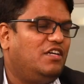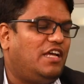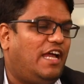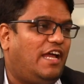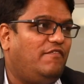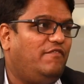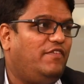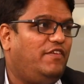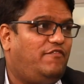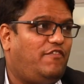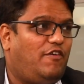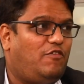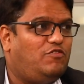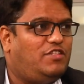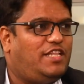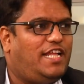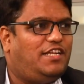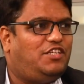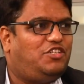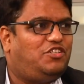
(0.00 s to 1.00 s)
And we
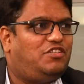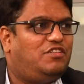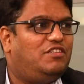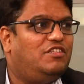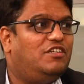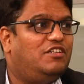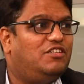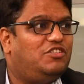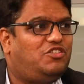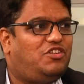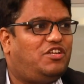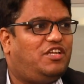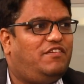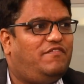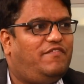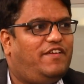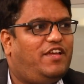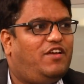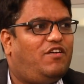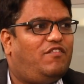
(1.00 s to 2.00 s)
found that the Shri
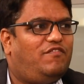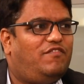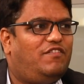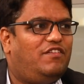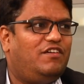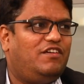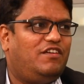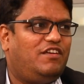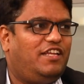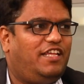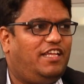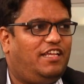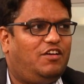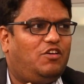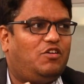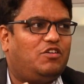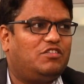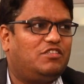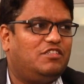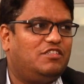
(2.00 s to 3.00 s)
way of learning,
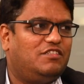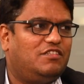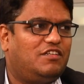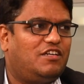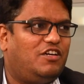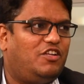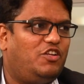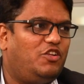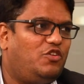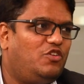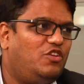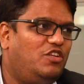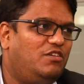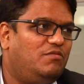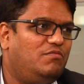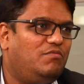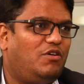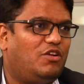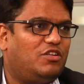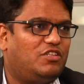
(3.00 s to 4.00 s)
or the
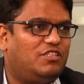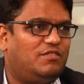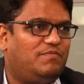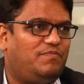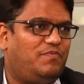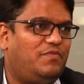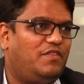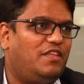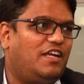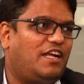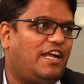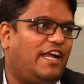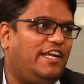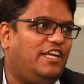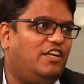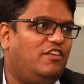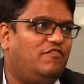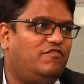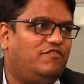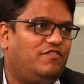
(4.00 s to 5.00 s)
curriculum, or the
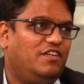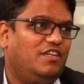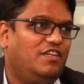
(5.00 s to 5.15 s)
kind of